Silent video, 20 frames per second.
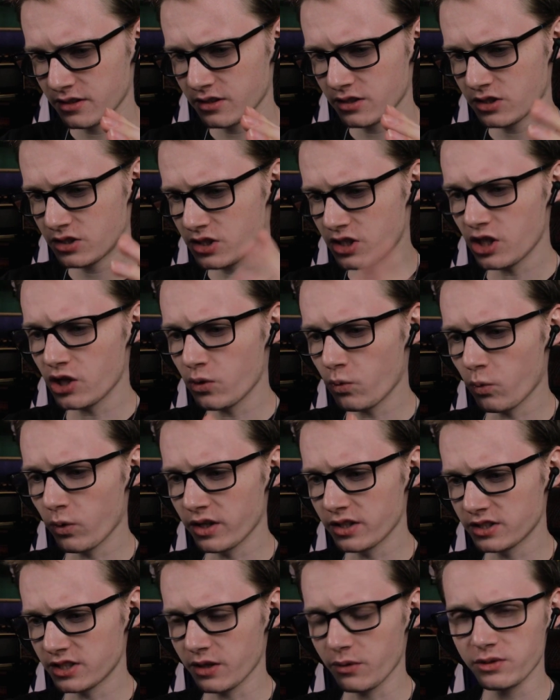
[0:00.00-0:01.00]
she
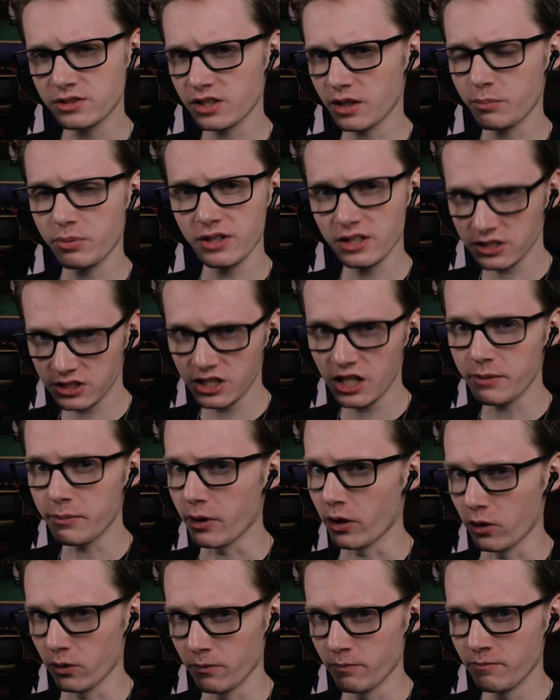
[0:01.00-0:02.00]
was, it was a
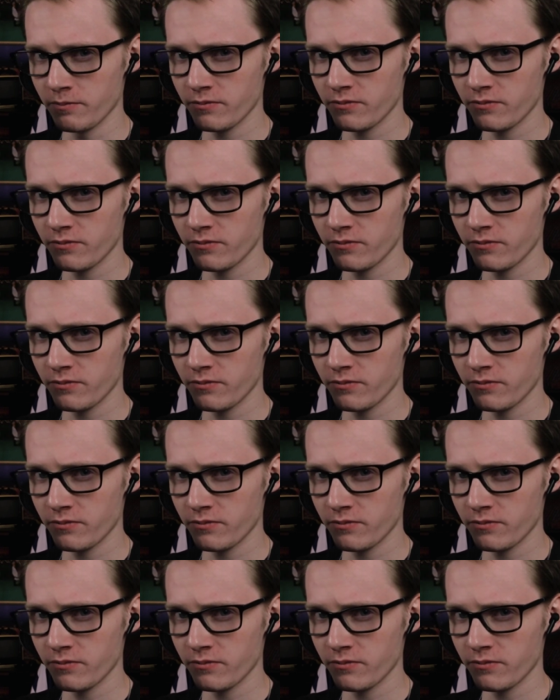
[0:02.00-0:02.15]
placebo,